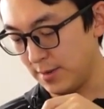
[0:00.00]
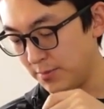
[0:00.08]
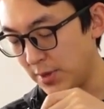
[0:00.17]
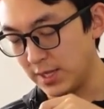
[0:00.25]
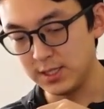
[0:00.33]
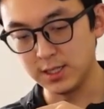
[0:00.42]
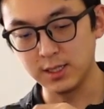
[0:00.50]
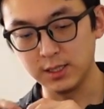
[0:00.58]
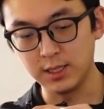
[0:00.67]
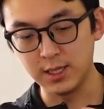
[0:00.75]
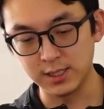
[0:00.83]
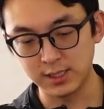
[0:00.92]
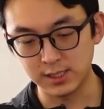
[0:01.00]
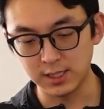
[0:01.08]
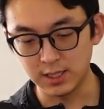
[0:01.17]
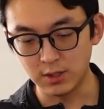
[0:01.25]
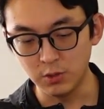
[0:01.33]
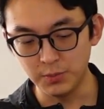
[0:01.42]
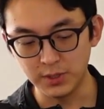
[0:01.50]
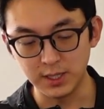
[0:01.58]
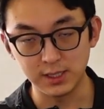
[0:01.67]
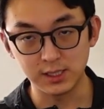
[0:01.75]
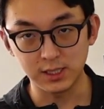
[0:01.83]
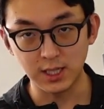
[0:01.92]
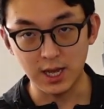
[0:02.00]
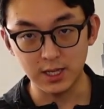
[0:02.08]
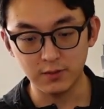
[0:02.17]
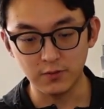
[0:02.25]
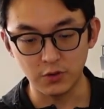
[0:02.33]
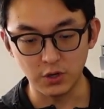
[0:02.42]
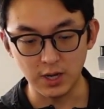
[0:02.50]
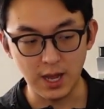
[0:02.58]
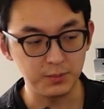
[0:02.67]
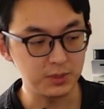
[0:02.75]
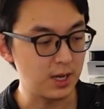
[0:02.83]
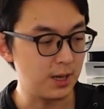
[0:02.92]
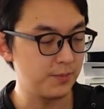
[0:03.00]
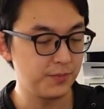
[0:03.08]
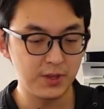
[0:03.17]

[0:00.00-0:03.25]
basically an opening slot for your laptop.